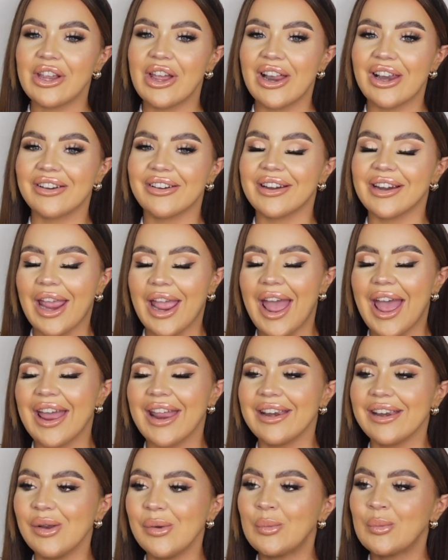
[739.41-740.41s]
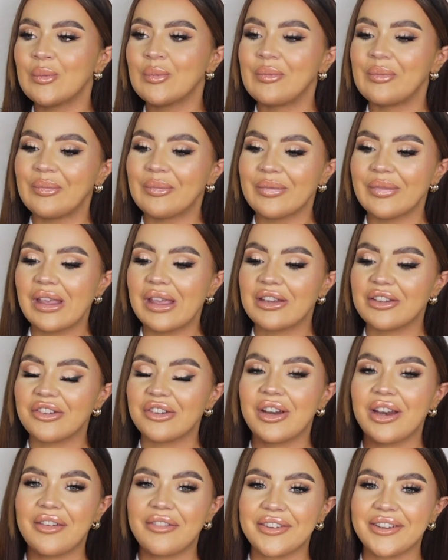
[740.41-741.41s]
colour again.
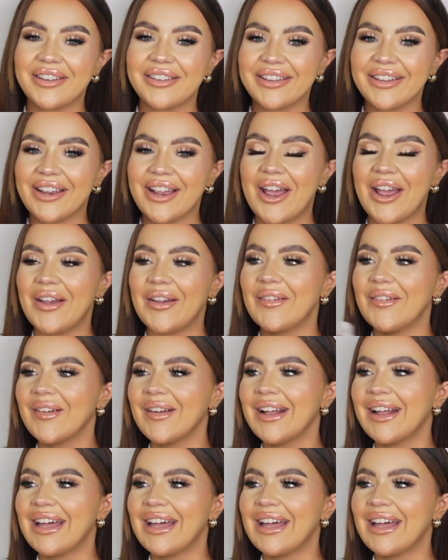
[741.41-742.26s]
Should I have another go?